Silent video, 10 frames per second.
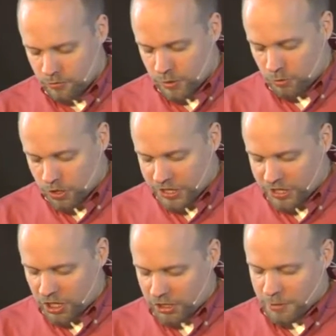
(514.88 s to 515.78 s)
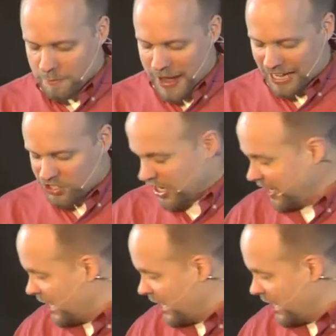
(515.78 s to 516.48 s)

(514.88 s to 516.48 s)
But we're going to call them the Magi.